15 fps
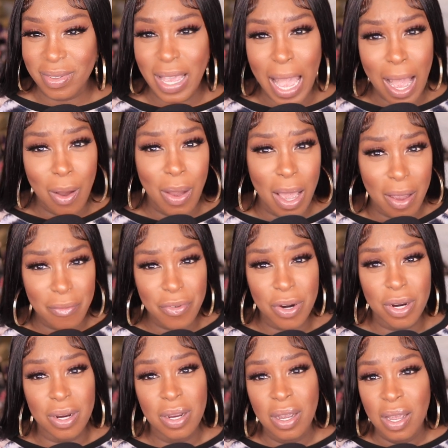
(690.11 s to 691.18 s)

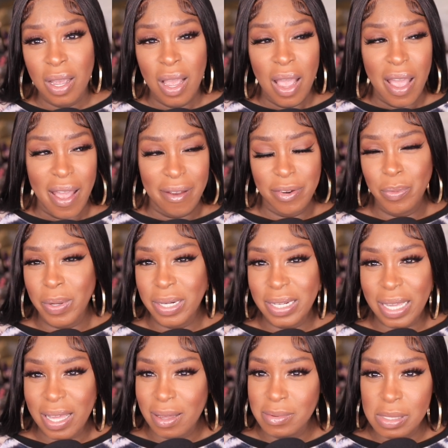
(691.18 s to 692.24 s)
However, everyone
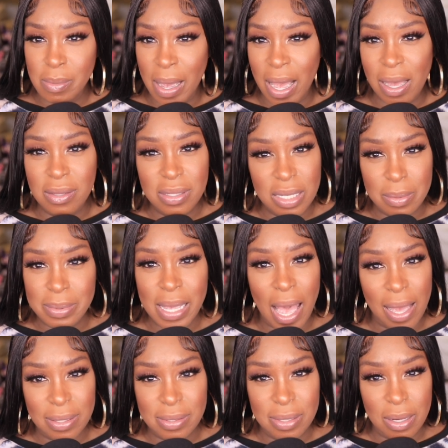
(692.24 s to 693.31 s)
that comes to my house keeps
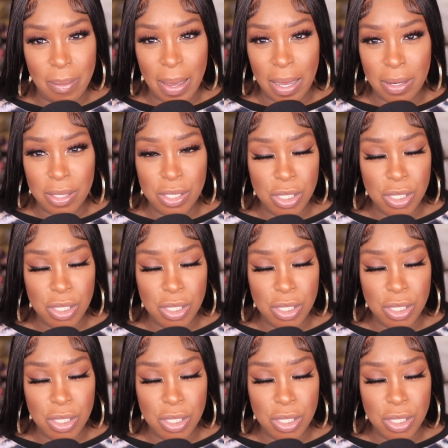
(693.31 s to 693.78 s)
asking about it.